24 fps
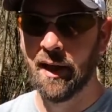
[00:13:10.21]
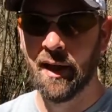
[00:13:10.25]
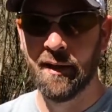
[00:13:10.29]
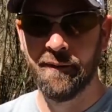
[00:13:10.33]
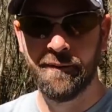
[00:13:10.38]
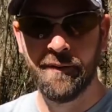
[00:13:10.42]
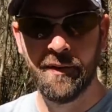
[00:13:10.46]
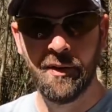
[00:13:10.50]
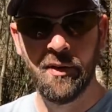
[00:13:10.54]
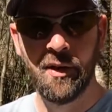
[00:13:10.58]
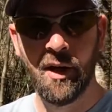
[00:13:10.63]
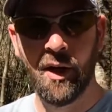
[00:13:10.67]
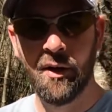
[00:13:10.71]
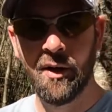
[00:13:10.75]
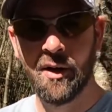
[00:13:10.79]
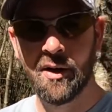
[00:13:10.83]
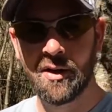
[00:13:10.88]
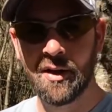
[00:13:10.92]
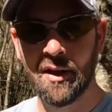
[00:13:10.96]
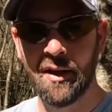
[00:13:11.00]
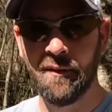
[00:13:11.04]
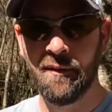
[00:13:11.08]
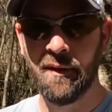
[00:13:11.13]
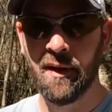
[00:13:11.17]
If you
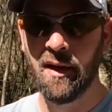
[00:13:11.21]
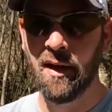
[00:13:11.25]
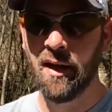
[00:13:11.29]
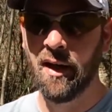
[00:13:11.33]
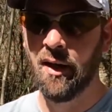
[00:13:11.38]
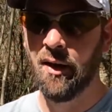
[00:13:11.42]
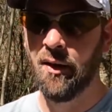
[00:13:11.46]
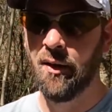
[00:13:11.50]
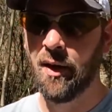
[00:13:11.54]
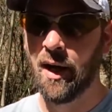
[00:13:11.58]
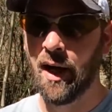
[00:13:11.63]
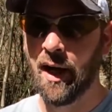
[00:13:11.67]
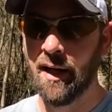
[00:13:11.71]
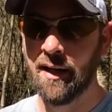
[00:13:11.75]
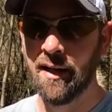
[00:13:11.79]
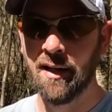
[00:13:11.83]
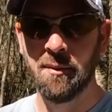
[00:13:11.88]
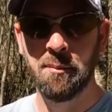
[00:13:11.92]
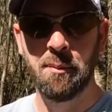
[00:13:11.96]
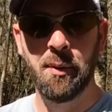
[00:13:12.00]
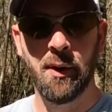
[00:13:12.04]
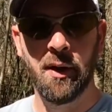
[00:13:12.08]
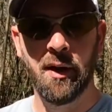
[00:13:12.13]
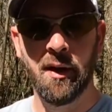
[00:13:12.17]
notice in the video, I
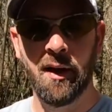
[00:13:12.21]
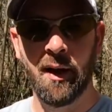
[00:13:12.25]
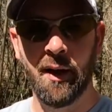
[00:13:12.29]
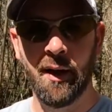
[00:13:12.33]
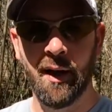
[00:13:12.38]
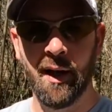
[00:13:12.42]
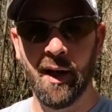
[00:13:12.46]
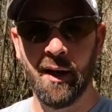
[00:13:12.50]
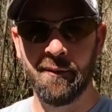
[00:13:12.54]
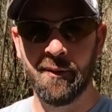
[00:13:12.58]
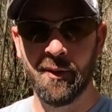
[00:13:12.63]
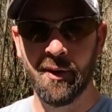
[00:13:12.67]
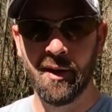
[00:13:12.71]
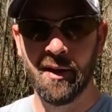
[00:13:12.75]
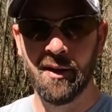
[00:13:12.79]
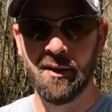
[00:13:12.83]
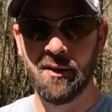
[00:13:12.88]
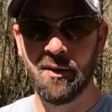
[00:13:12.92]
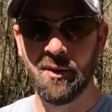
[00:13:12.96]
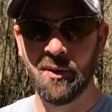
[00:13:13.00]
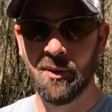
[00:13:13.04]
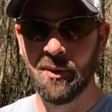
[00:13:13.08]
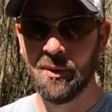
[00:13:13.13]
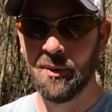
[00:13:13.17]
didn't put a lot of effort
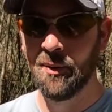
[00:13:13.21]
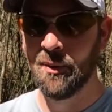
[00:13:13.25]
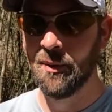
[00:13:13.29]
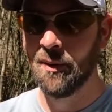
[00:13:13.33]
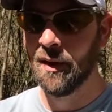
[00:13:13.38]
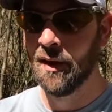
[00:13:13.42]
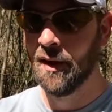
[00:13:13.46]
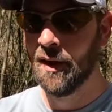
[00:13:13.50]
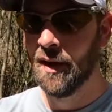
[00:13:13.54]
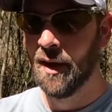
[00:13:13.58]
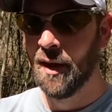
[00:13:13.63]
into